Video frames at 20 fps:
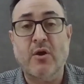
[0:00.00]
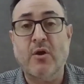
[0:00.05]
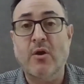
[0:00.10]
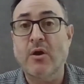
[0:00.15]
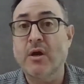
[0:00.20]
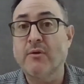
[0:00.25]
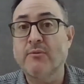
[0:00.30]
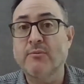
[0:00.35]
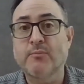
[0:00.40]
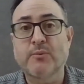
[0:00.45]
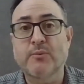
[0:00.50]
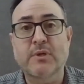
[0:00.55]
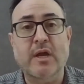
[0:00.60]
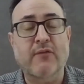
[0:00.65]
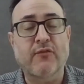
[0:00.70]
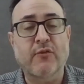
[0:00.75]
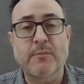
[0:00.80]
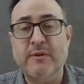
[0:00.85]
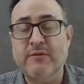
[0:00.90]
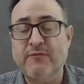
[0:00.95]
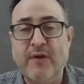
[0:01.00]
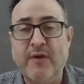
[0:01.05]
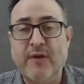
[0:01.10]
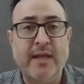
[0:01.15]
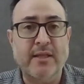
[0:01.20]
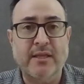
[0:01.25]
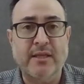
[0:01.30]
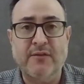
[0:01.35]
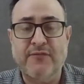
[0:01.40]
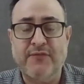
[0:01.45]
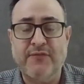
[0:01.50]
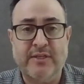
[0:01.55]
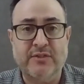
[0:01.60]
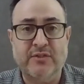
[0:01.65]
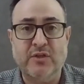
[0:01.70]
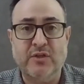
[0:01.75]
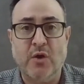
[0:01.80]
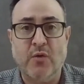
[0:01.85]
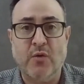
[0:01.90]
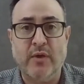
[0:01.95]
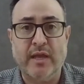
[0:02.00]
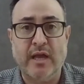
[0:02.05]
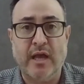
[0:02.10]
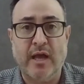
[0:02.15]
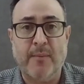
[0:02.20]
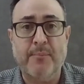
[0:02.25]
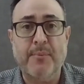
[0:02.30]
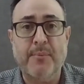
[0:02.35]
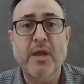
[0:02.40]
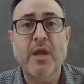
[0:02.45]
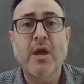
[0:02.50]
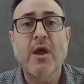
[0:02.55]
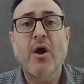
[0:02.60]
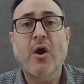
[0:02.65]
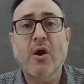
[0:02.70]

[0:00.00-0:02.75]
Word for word: Are government filing fees going up?